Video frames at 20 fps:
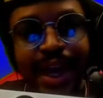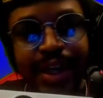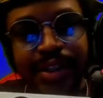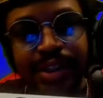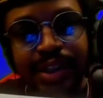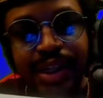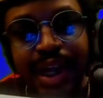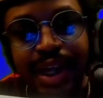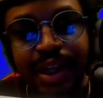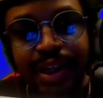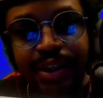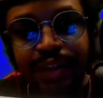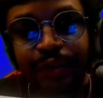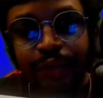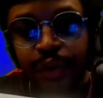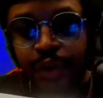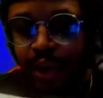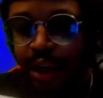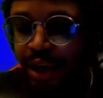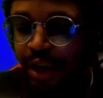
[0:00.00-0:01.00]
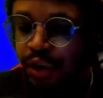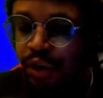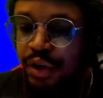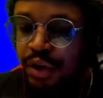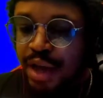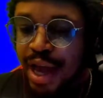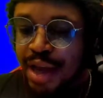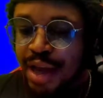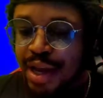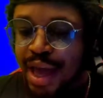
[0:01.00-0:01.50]
settings for like your
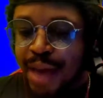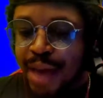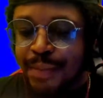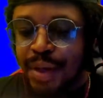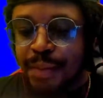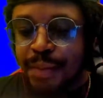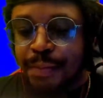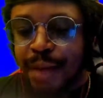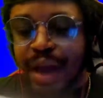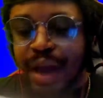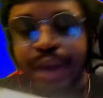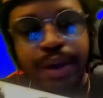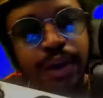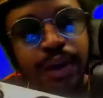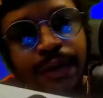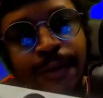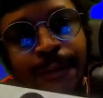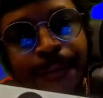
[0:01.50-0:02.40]
dynamic mic.